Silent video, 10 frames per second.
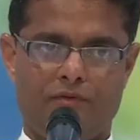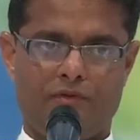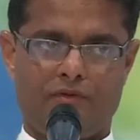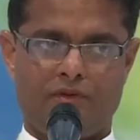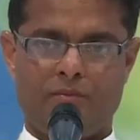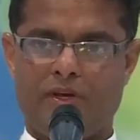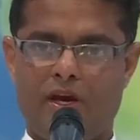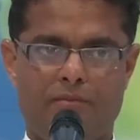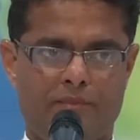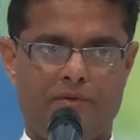some
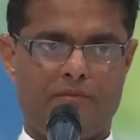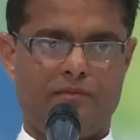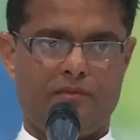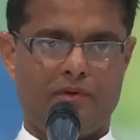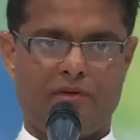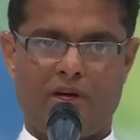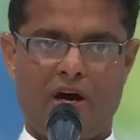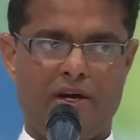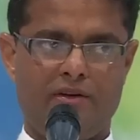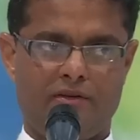gap, a
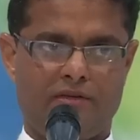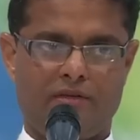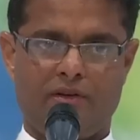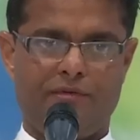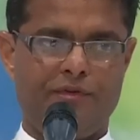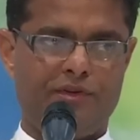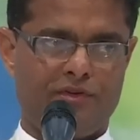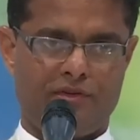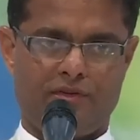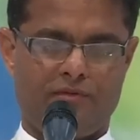hiatus, a
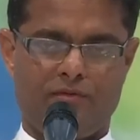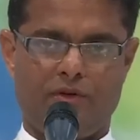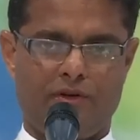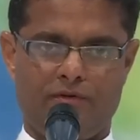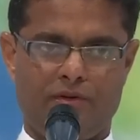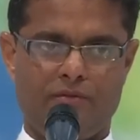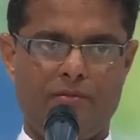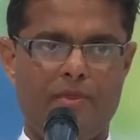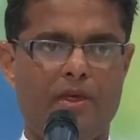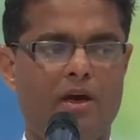fissure, whatever,
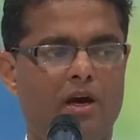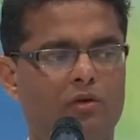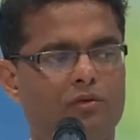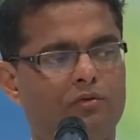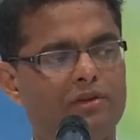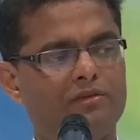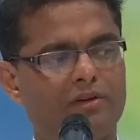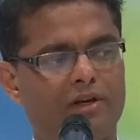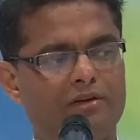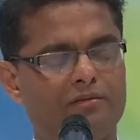and on one
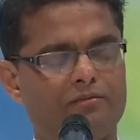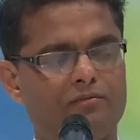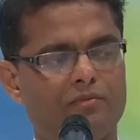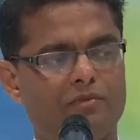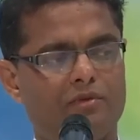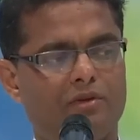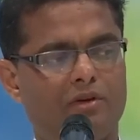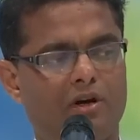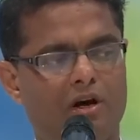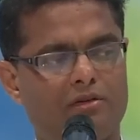side
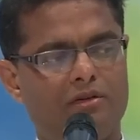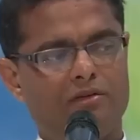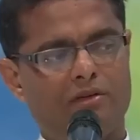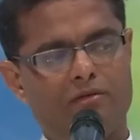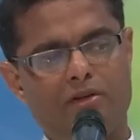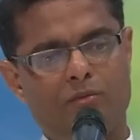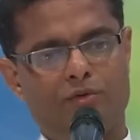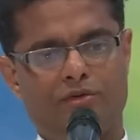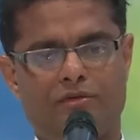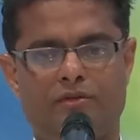are these 7
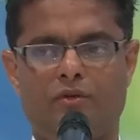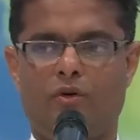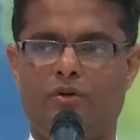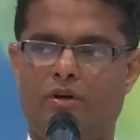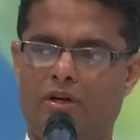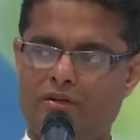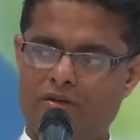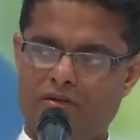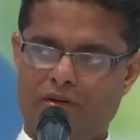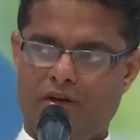emotions, on
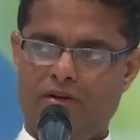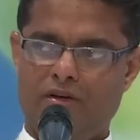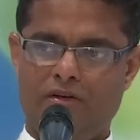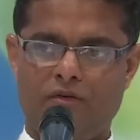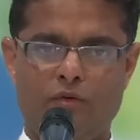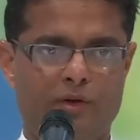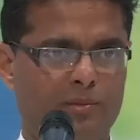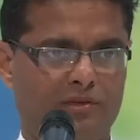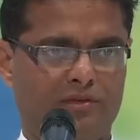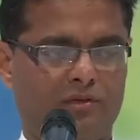another side is
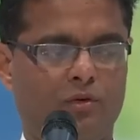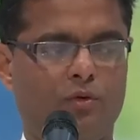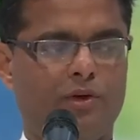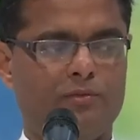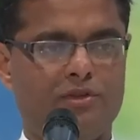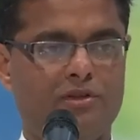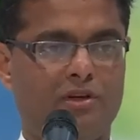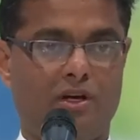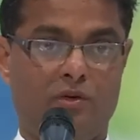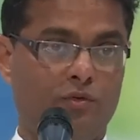OMS, OMG
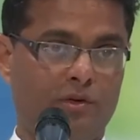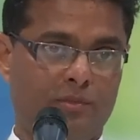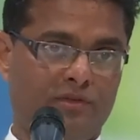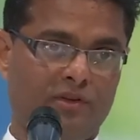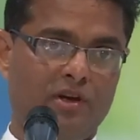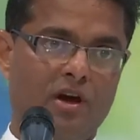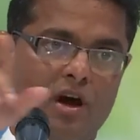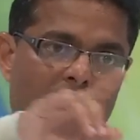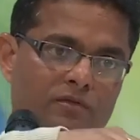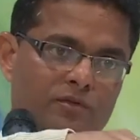and OMS.
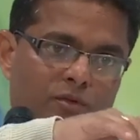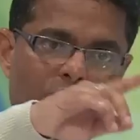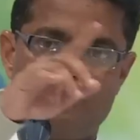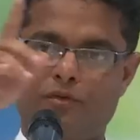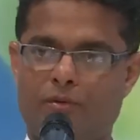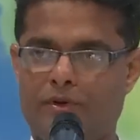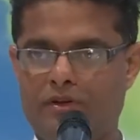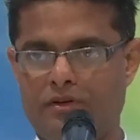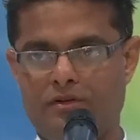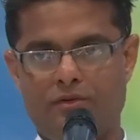How to go from
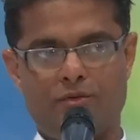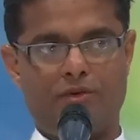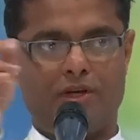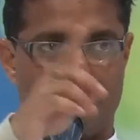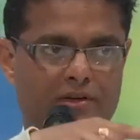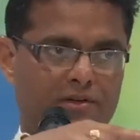here to there?